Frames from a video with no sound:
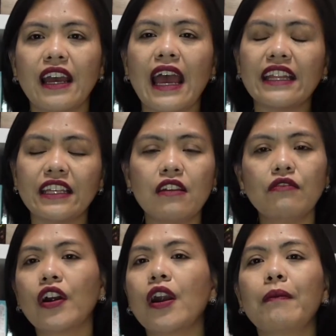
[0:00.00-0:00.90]
and
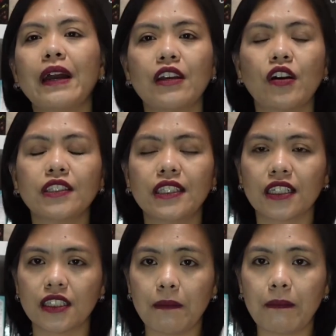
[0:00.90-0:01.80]
give her my
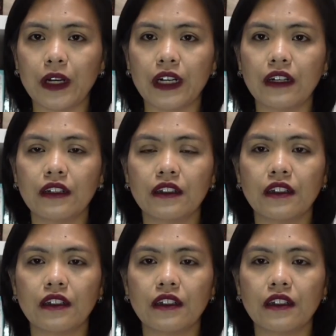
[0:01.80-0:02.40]
contact number